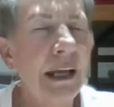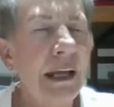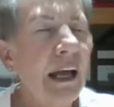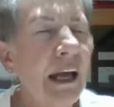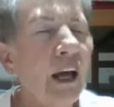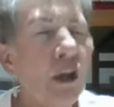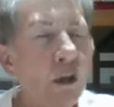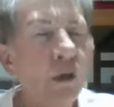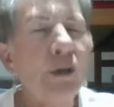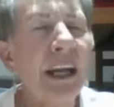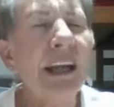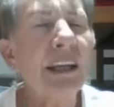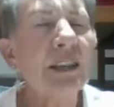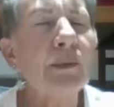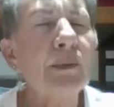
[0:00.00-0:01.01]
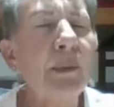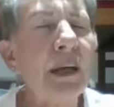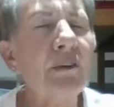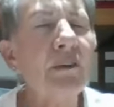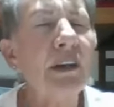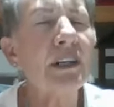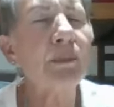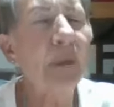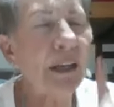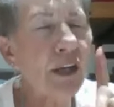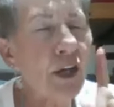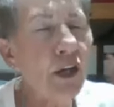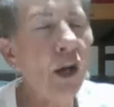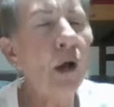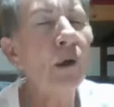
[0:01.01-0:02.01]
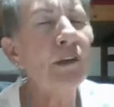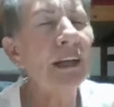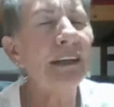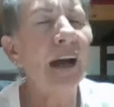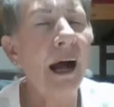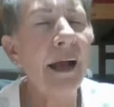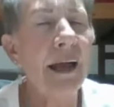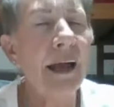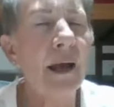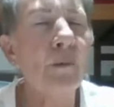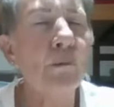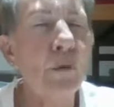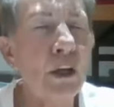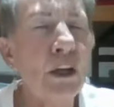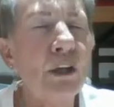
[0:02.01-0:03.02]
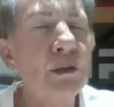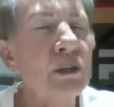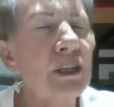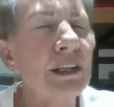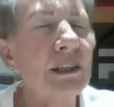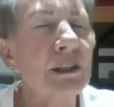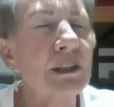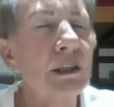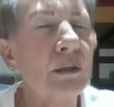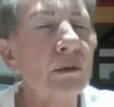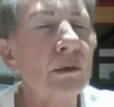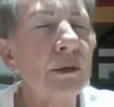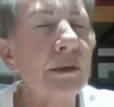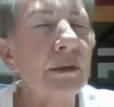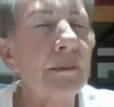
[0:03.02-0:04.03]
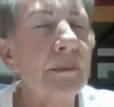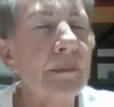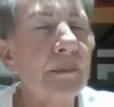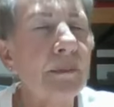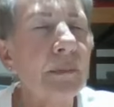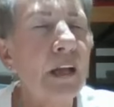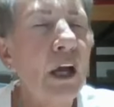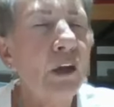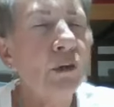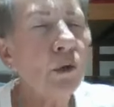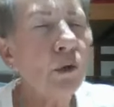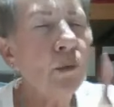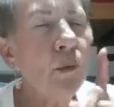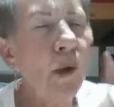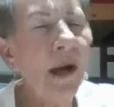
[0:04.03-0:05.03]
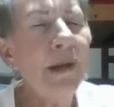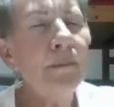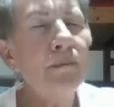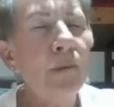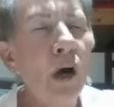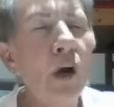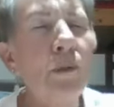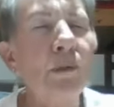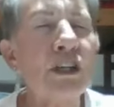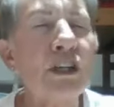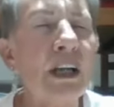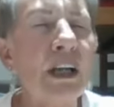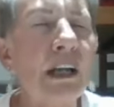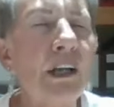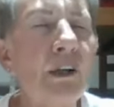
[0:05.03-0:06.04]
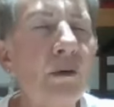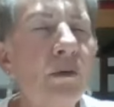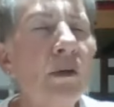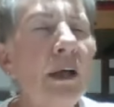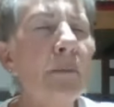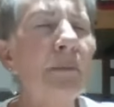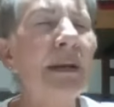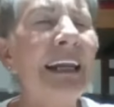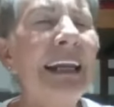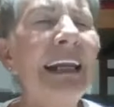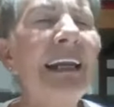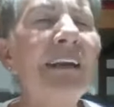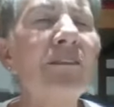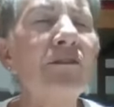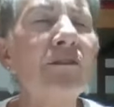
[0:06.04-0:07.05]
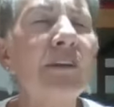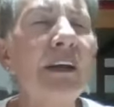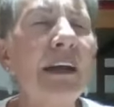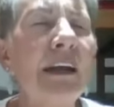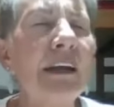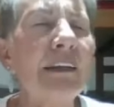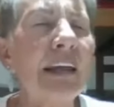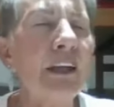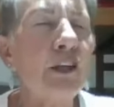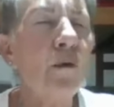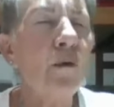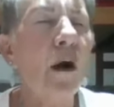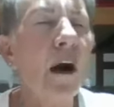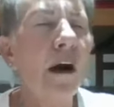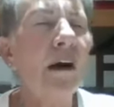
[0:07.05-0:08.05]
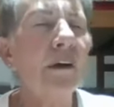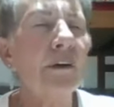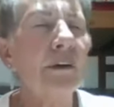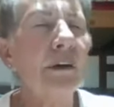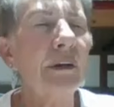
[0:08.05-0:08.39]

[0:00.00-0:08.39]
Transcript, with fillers: a good experience, but know that I am with you, says the Lord. Not one moment shall you believe that you are